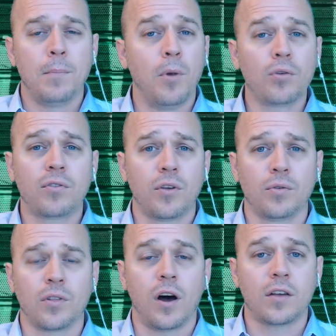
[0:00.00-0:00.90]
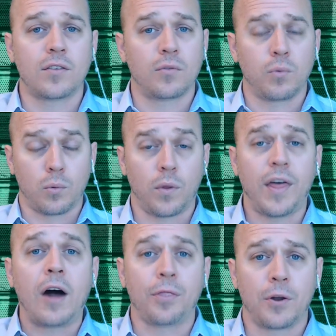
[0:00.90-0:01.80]
but most of those losses were
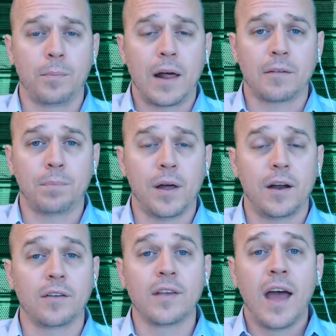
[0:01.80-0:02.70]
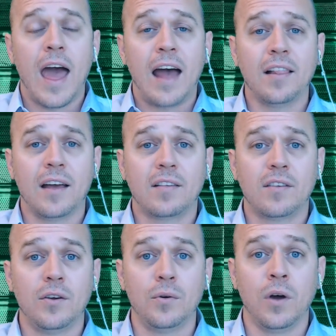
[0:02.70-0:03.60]
without their best players.
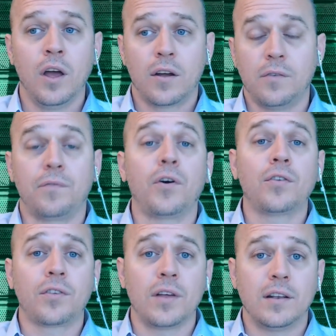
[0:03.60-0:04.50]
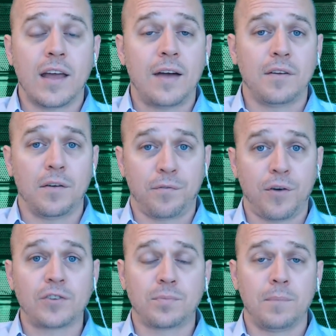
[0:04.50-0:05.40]
LSU, conversely to having a
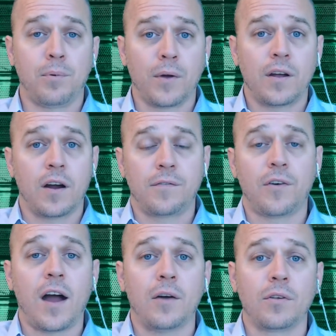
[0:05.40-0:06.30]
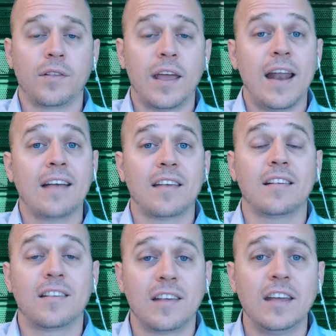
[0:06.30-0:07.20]
freshman point guard for Iowa State, has a
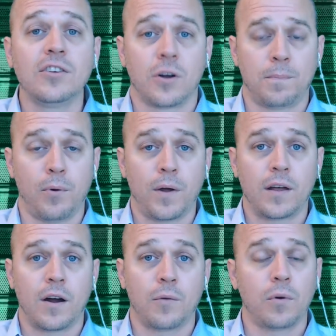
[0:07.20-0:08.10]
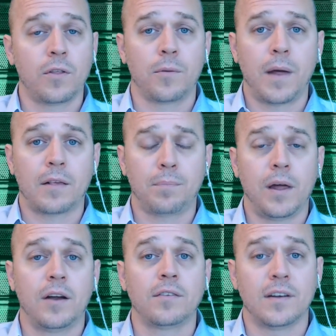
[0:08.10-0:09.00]
senior point guard, one of their best
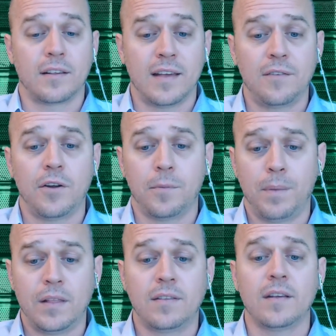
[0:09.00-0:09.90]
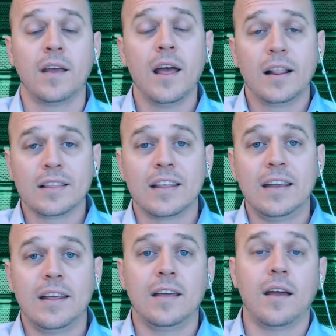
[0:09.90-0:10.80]
players in Xavier Pinson,
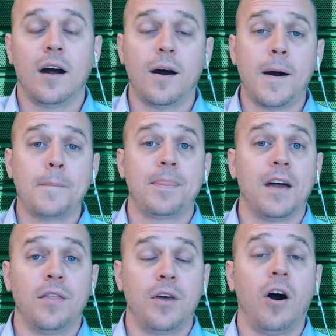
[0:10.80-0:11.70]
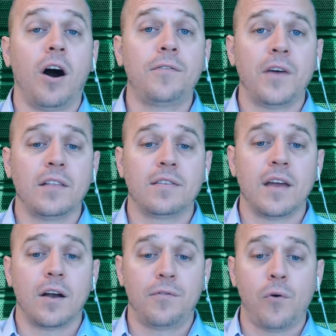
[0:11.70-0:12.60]
leading the offense
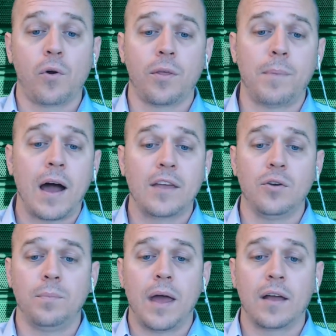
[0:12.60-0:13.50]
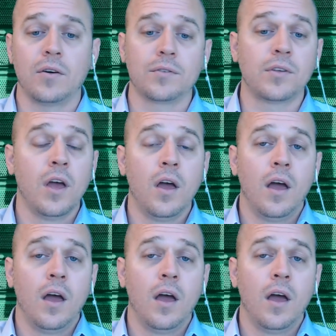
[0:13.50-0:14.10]
there for the Bayou Bengals.